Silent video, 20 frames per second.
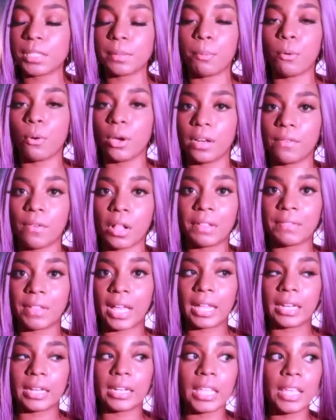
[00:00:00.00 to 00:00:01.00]
the point of all of
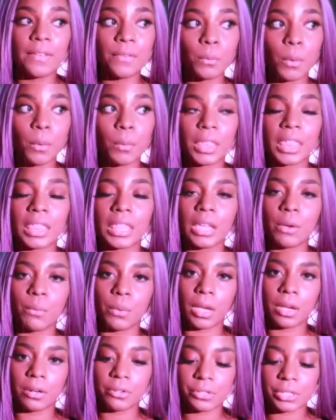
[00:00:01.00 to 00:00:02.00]
that and even when we think
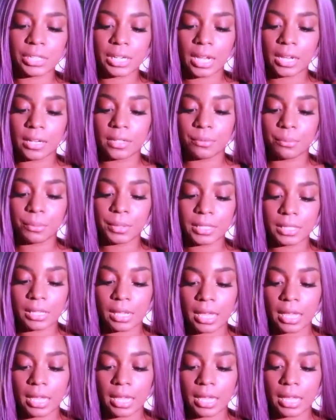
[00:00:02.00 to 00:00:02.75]
we understand we